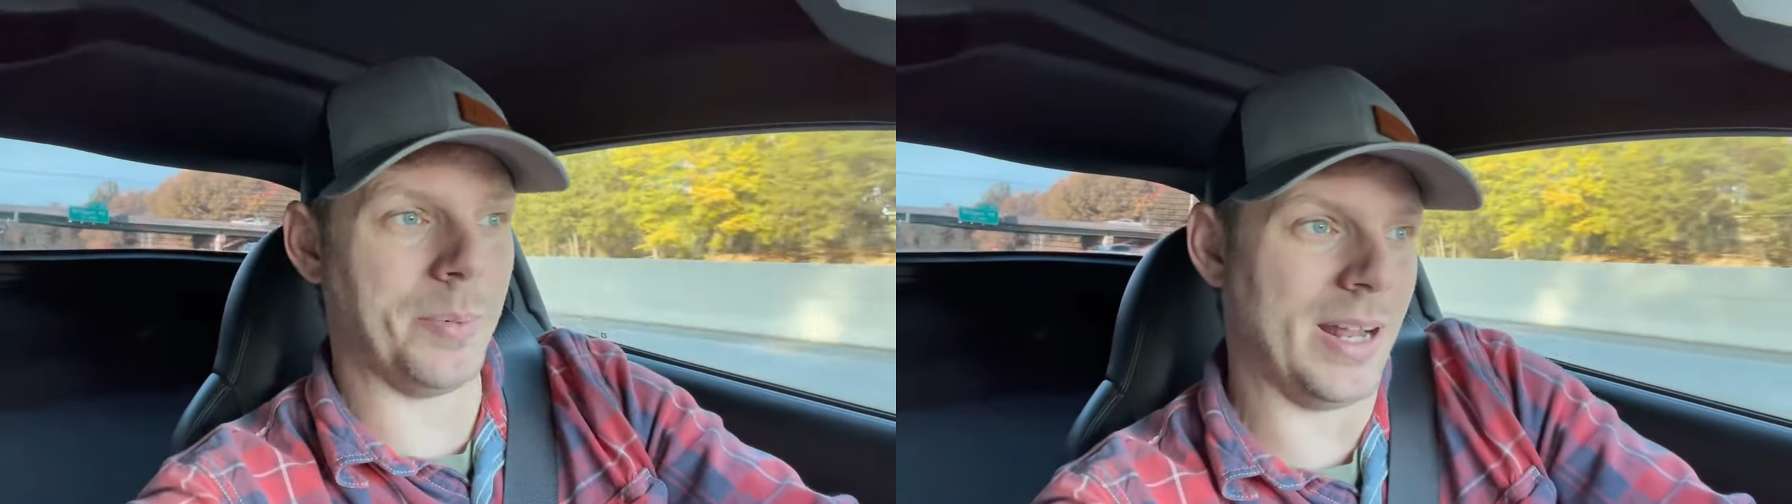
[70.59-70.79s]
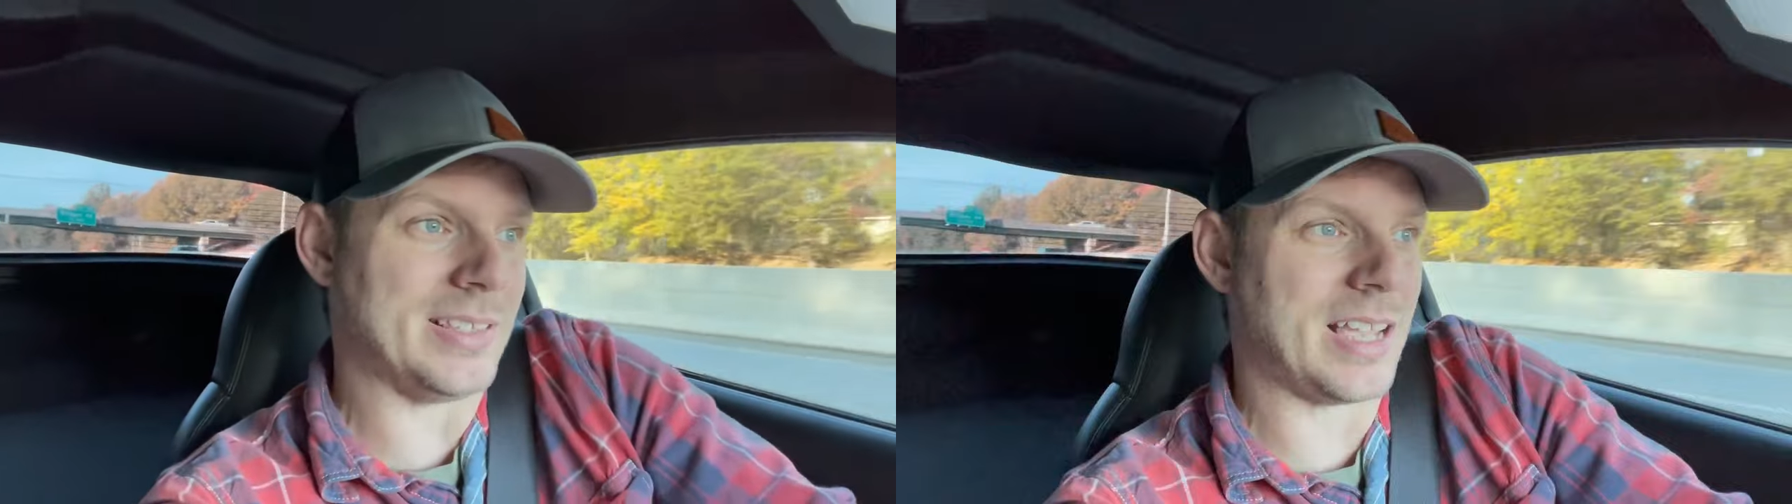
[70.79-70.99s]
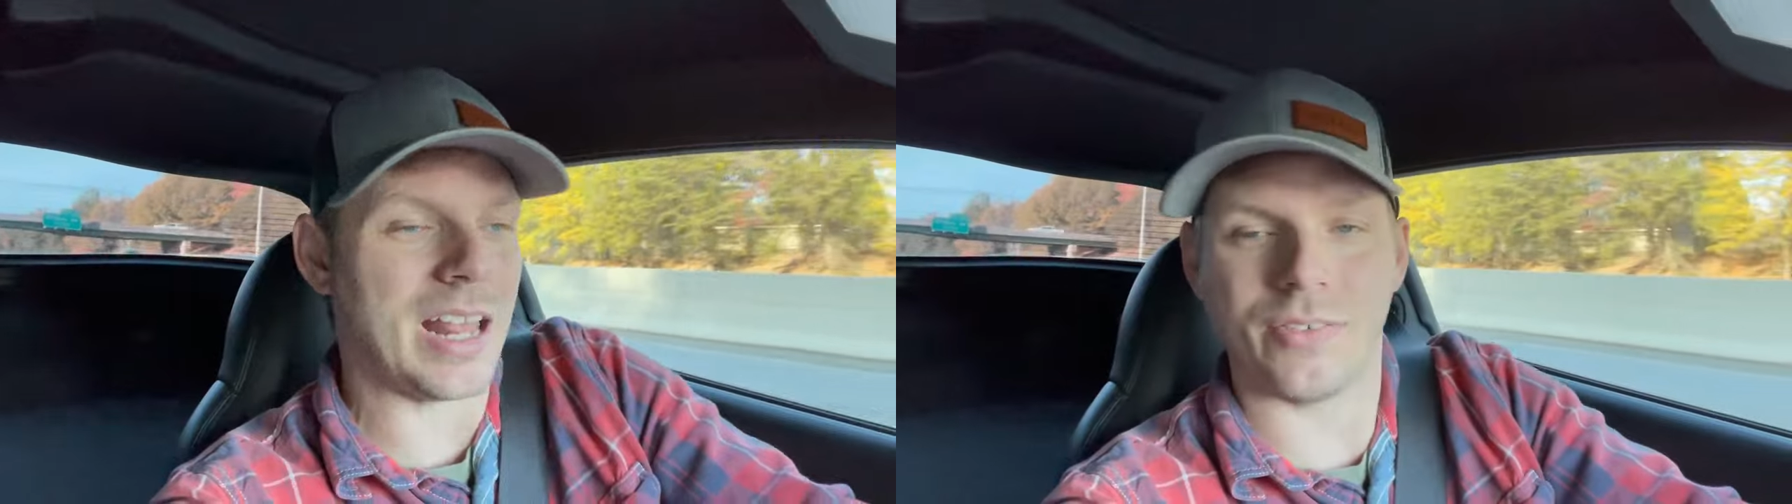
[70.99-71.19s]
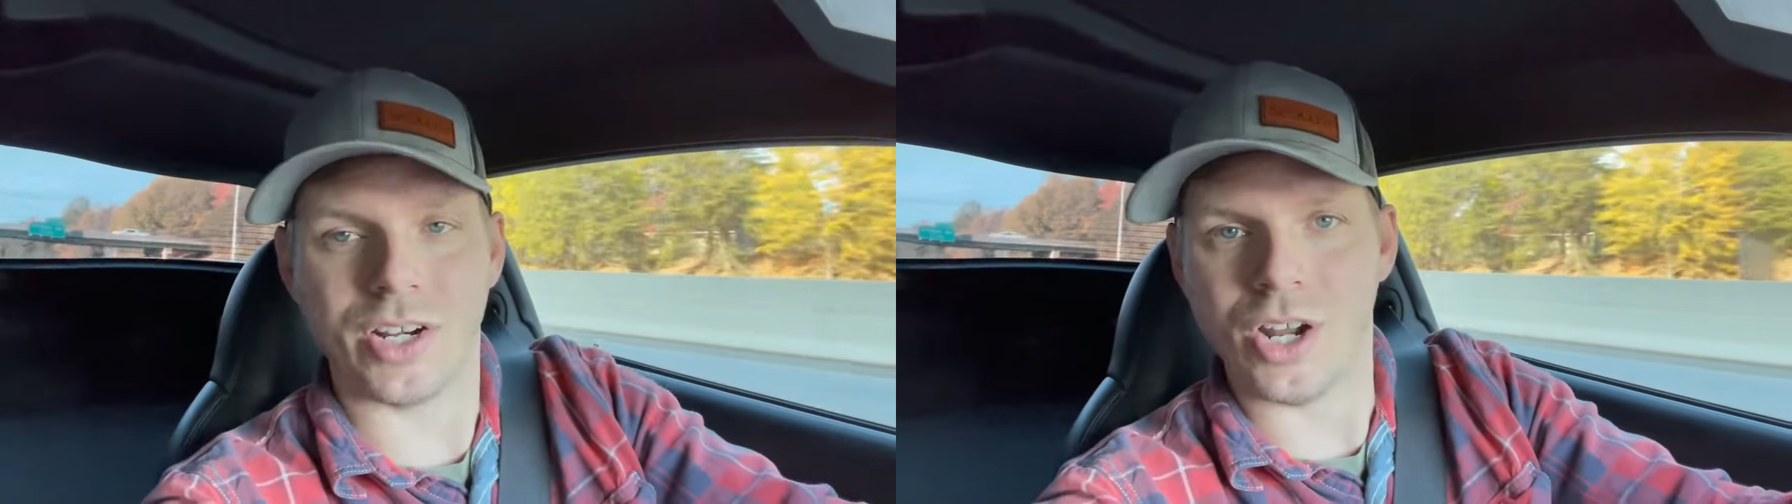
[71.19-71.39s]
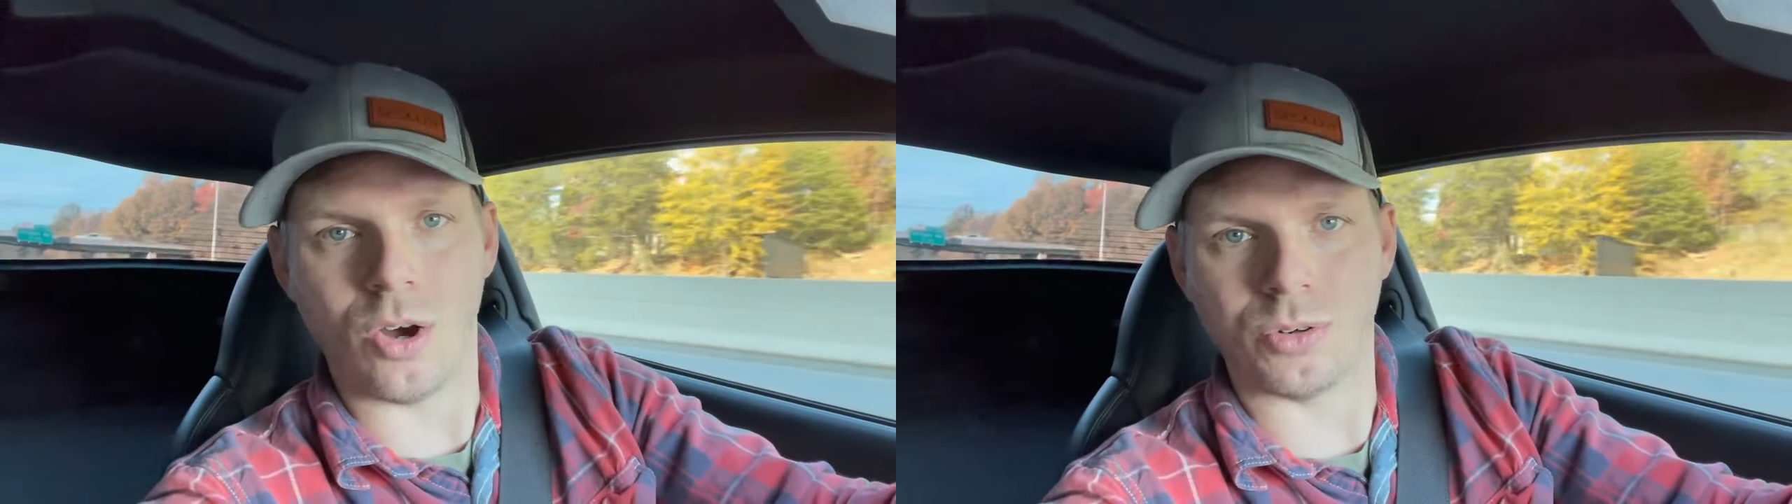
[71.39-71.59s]
And that's kind of a
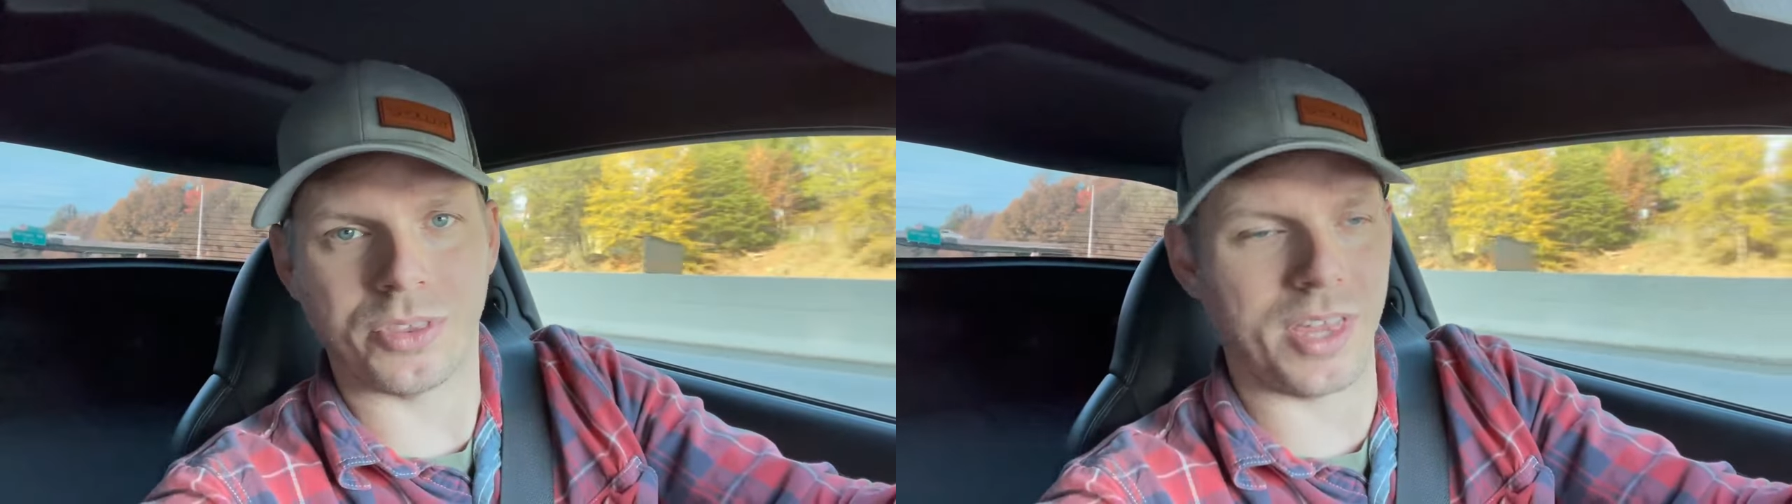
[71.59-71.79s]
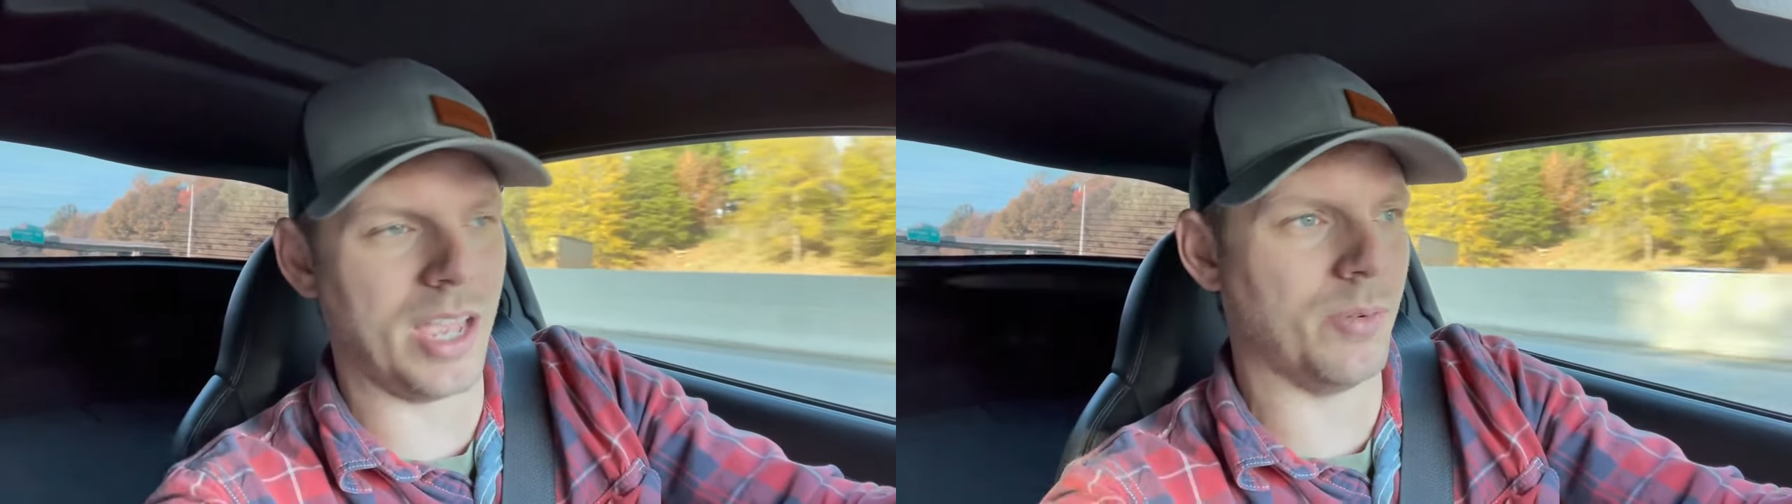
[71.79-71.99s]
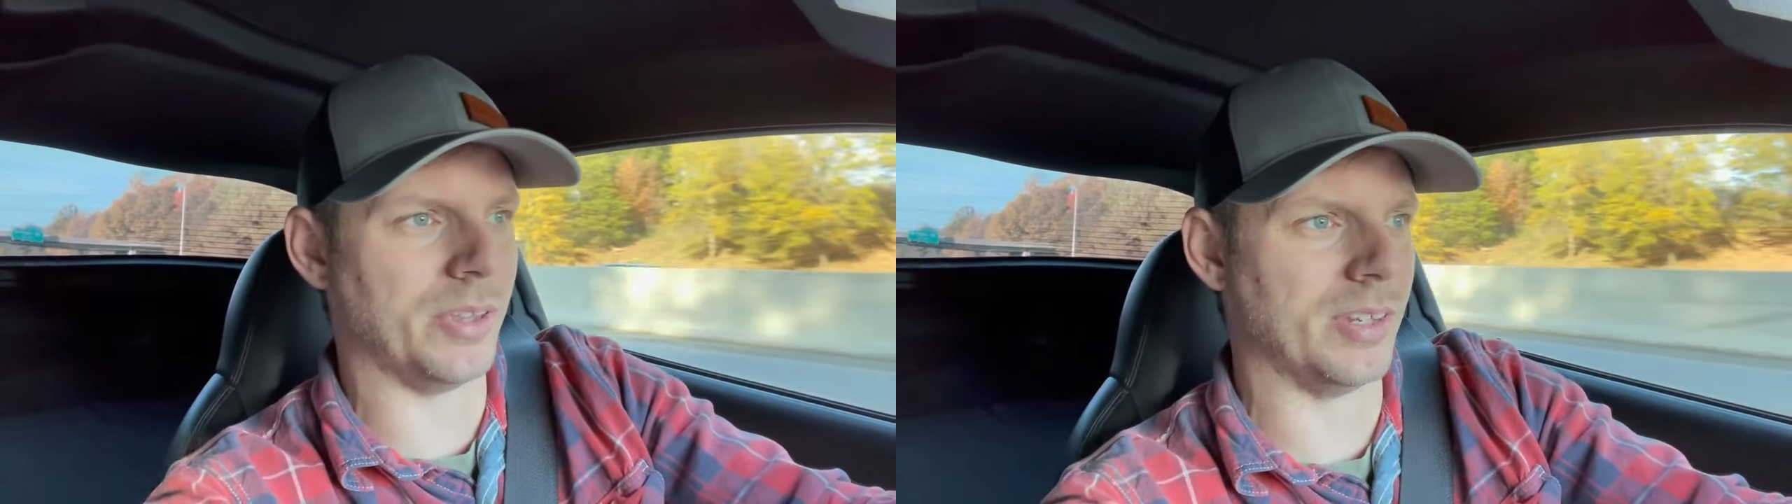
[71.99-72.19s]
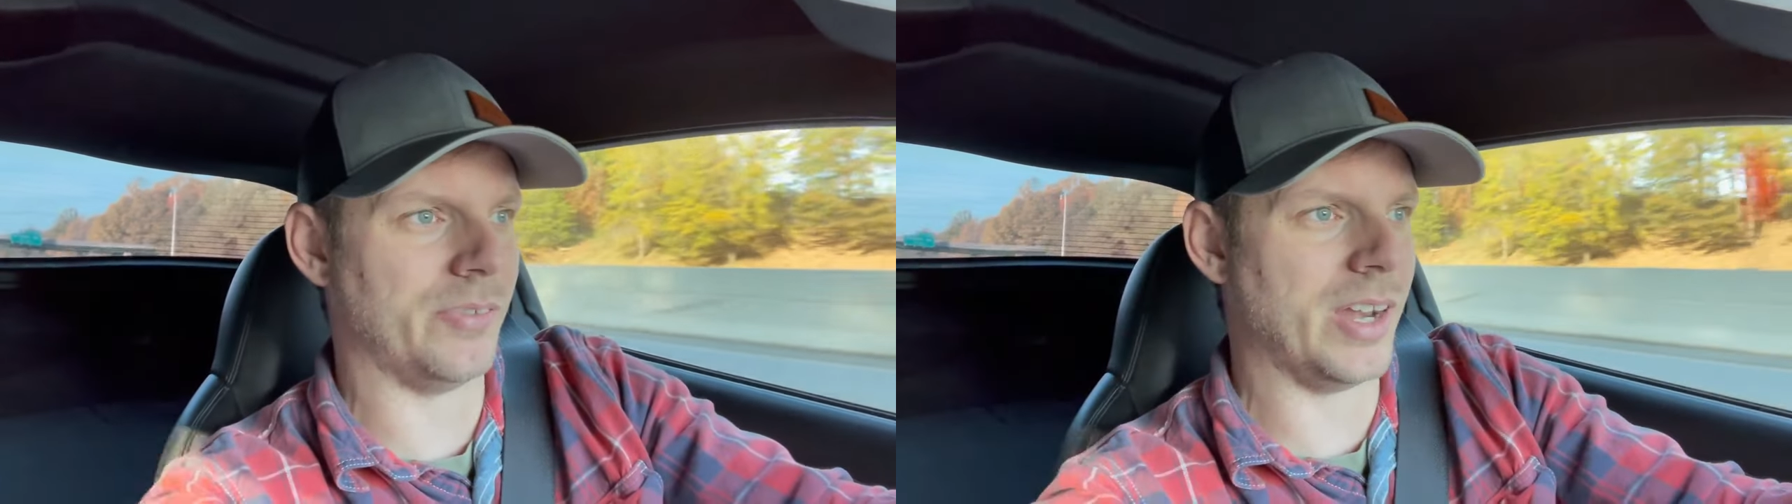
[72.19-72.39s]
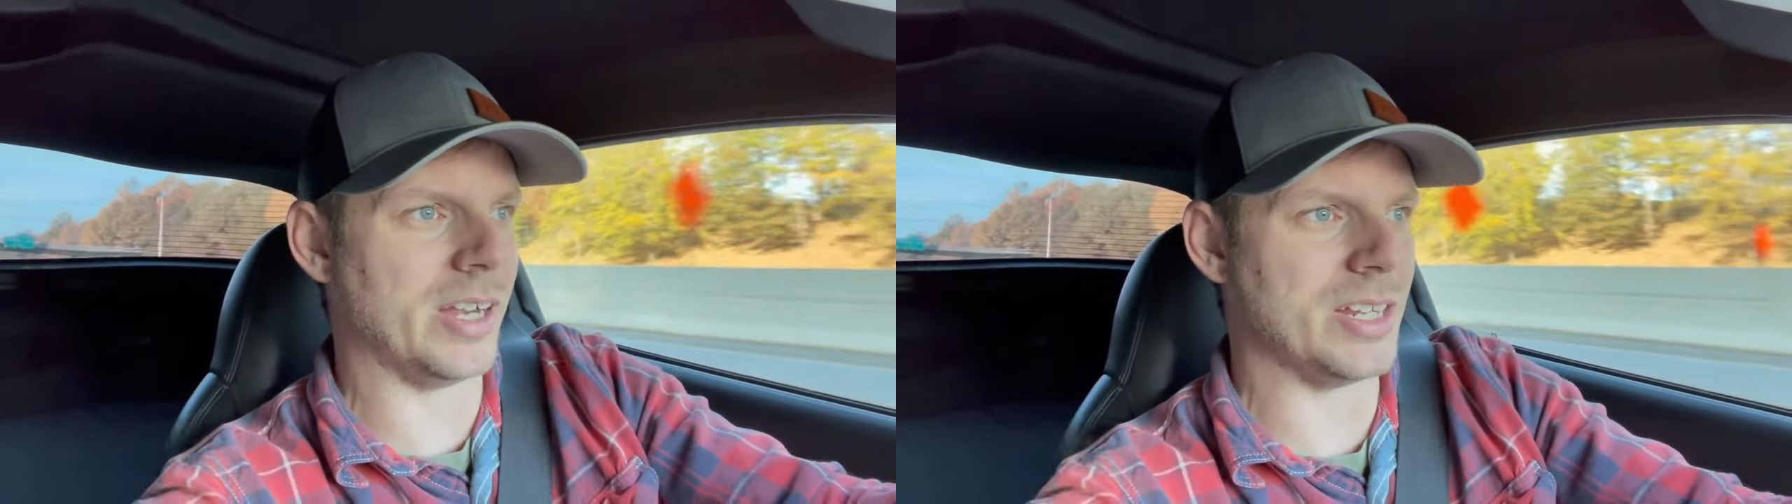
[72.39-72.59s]
known thing with
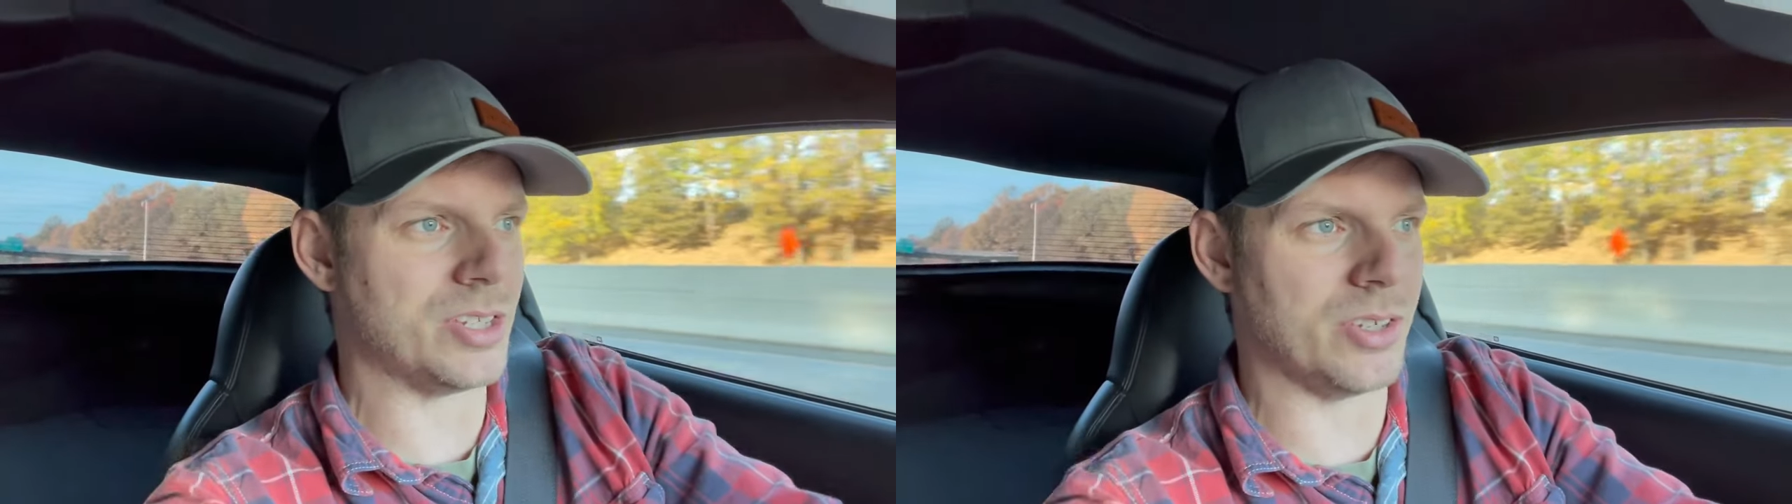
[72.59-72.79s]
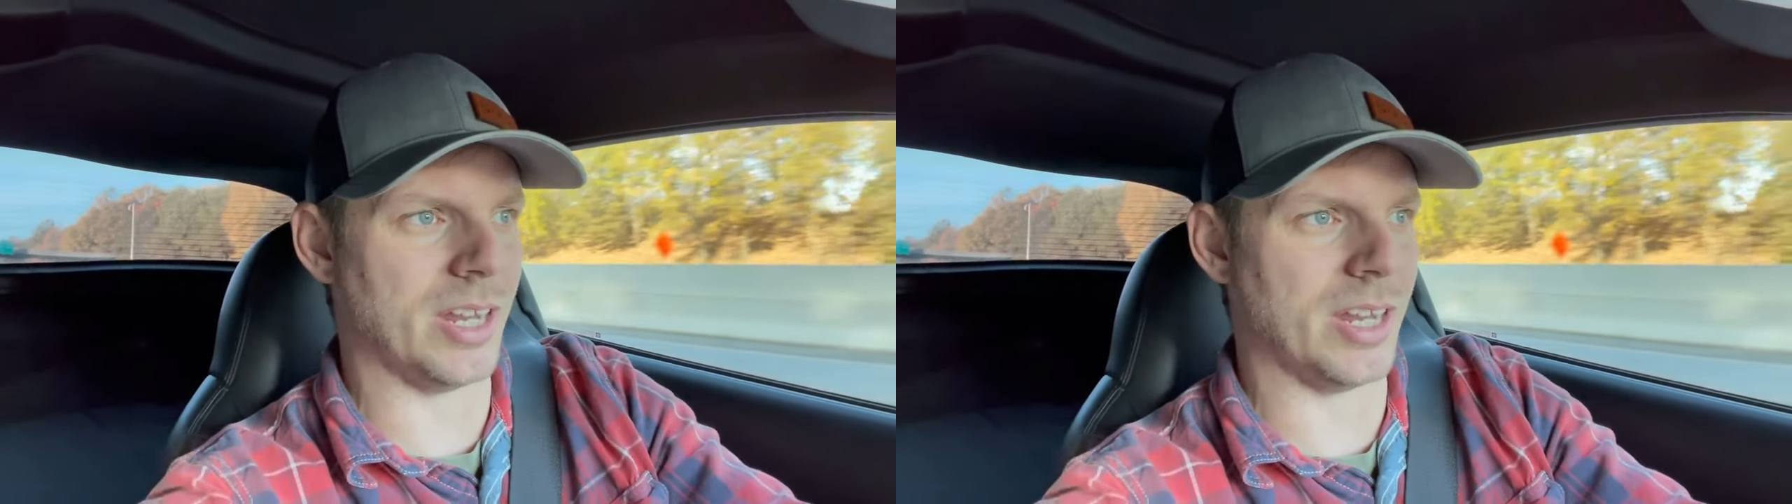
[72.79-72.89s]
Infiniti too,